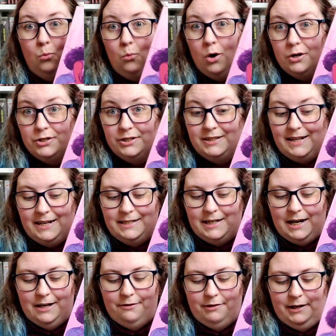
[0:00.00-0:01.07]
Wash Day
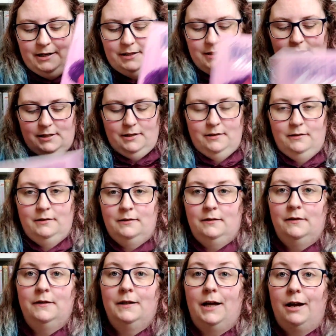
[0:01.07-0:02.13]
Diaries.
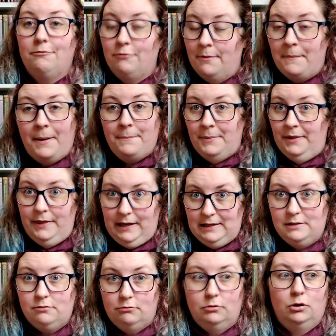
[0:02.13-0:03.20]
Remember,
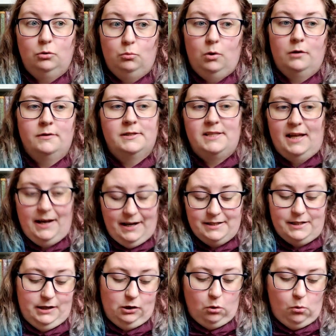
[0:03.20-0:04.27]
these are all ones that I
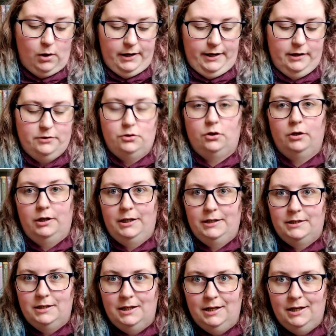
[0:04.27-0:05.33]
actually quite
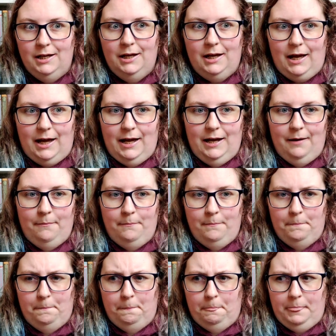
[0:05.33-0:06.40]
enjoyed.
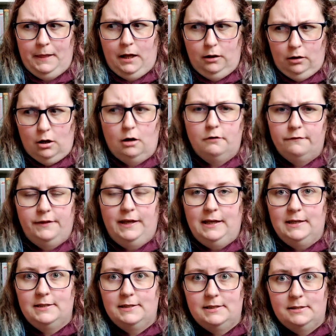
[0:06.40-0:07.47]
A lot of
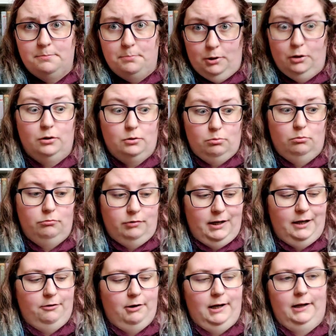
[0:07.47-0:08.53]
these books were
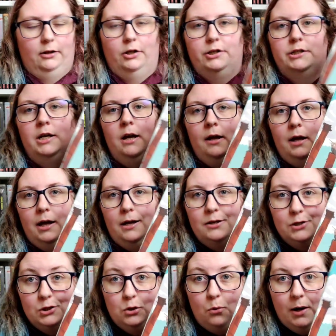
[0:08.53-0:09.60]
really, really good.
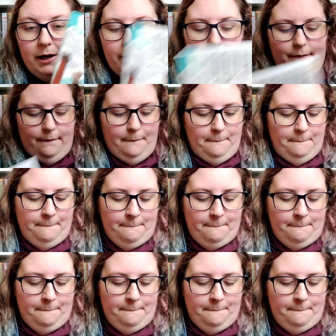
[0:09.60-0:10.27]
Squire,